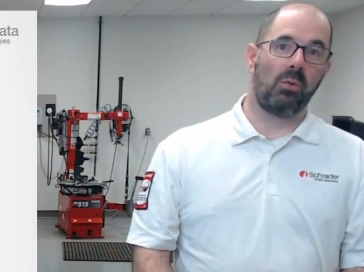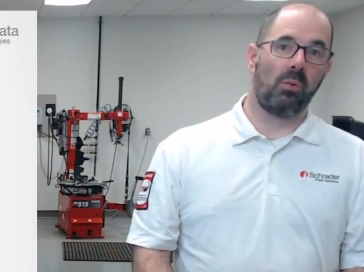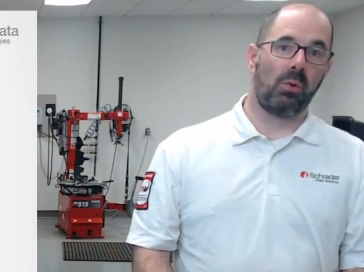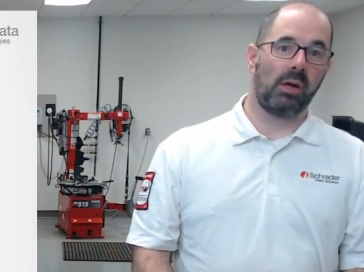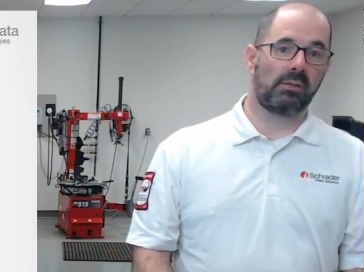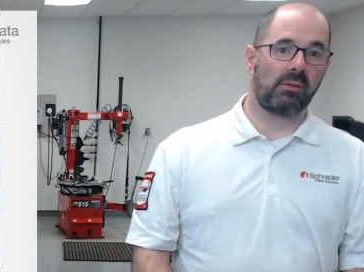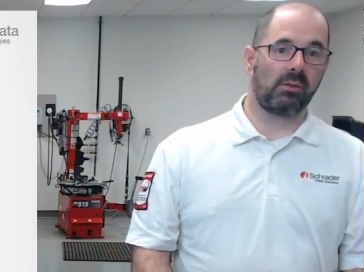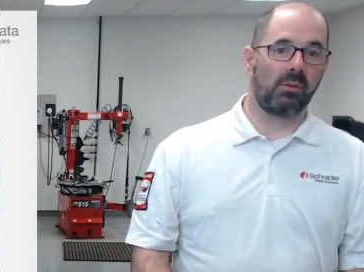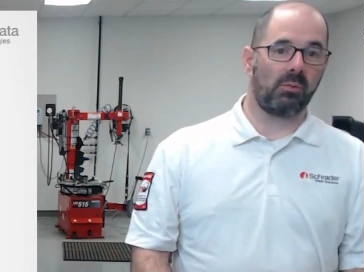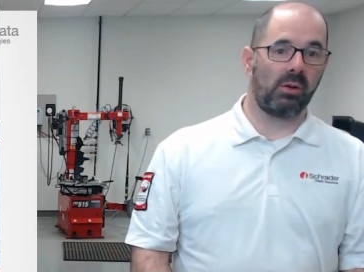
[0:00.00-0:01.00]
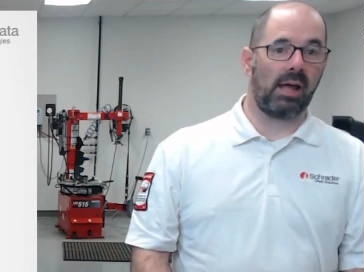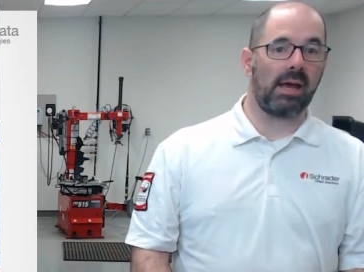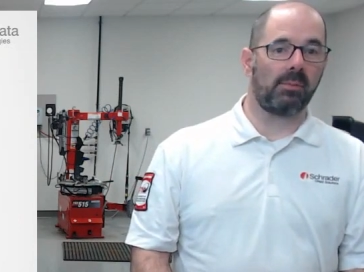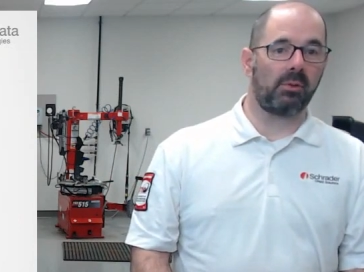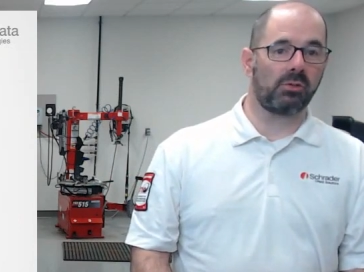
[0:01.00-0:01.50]
what
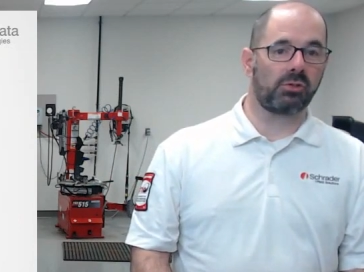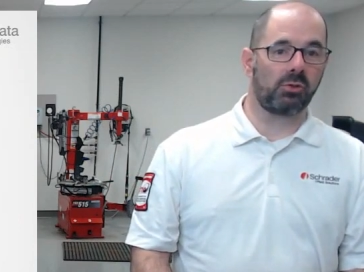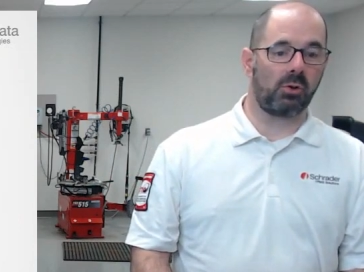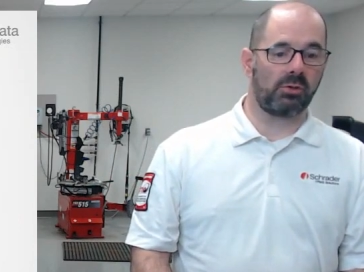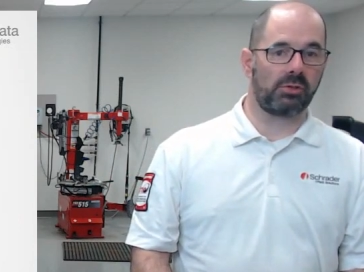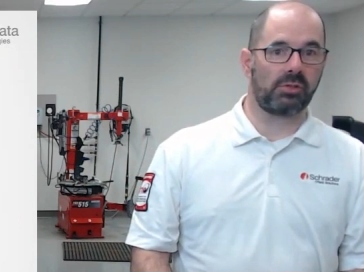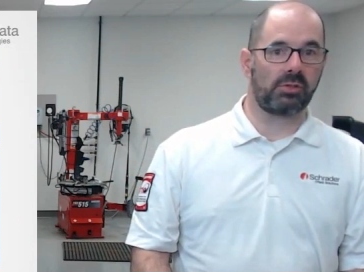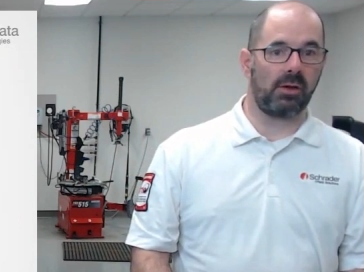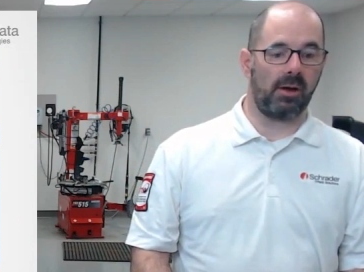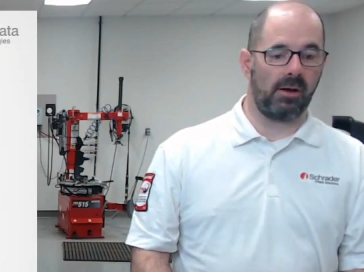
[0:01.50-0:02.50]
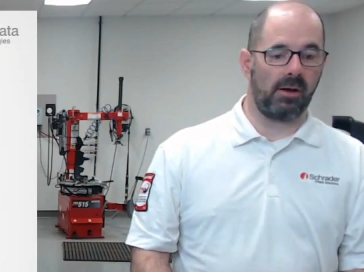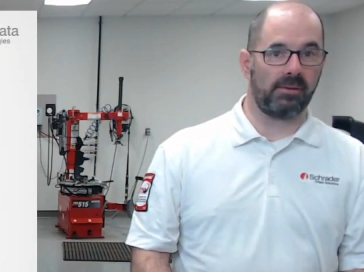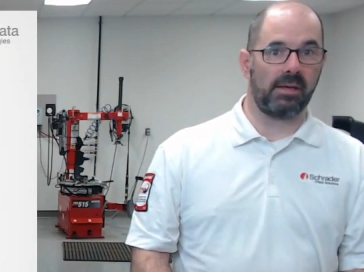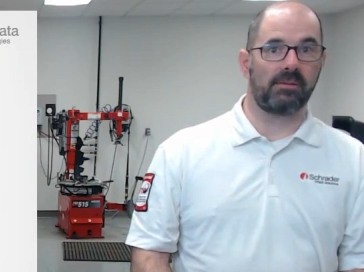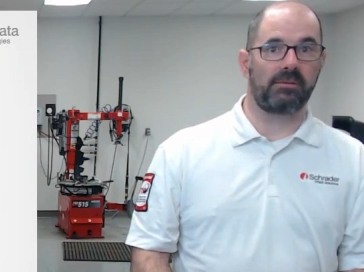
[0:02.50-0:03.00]
reliable source of
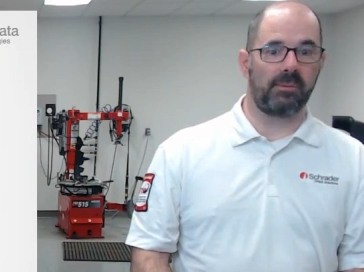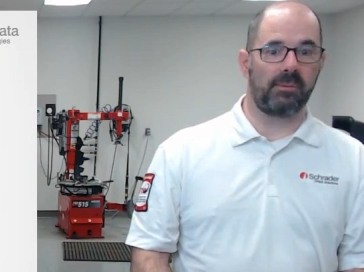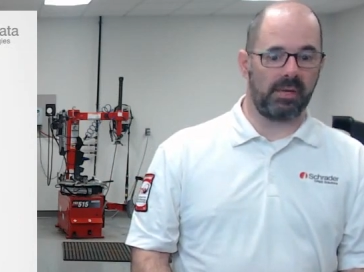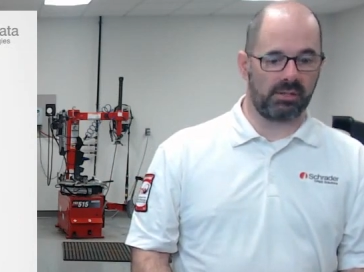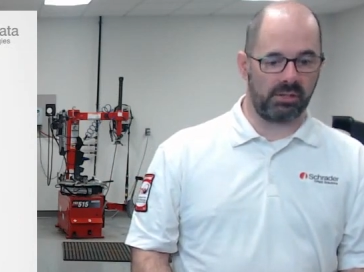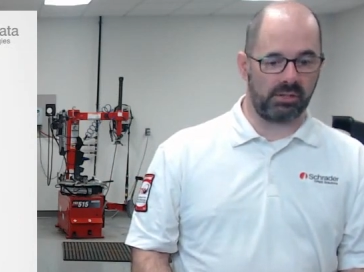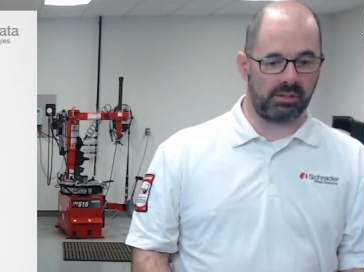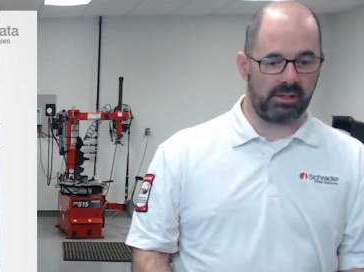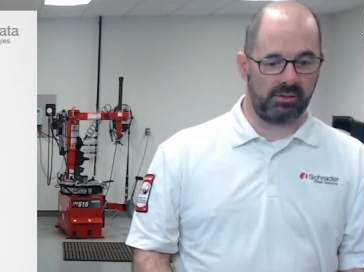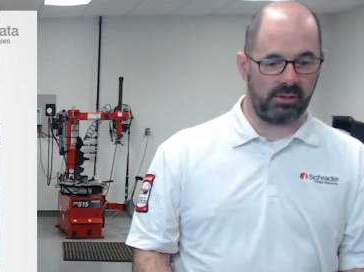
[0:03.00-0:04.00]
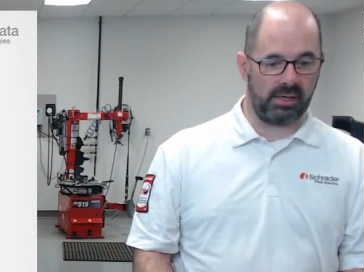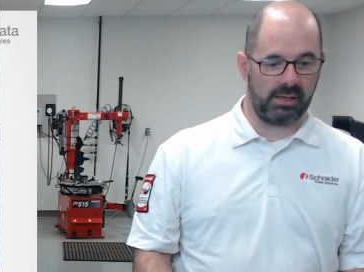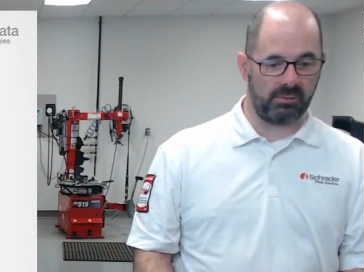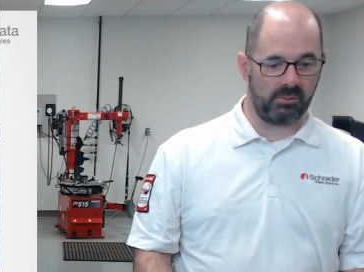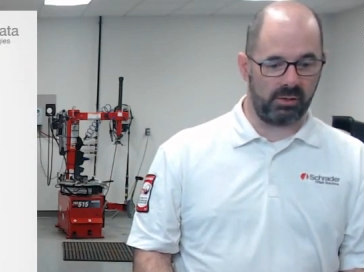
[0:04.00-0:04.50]
information can you
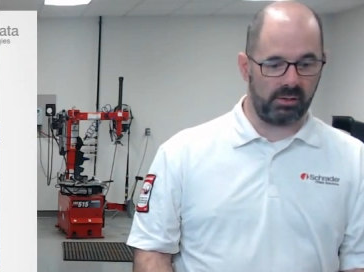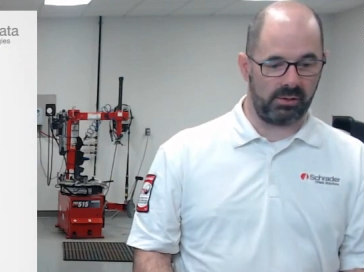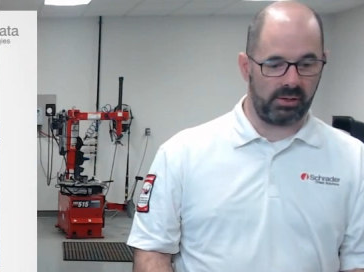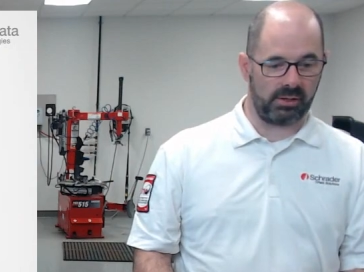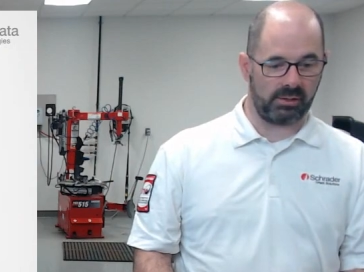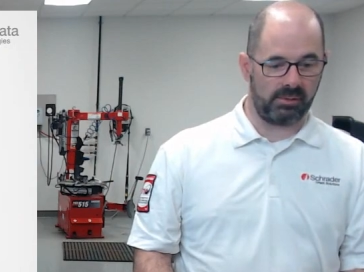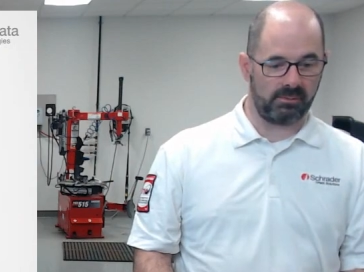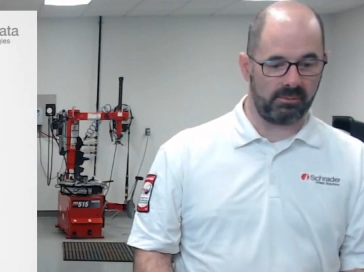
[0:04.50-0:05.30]
get? What do you think, Tom?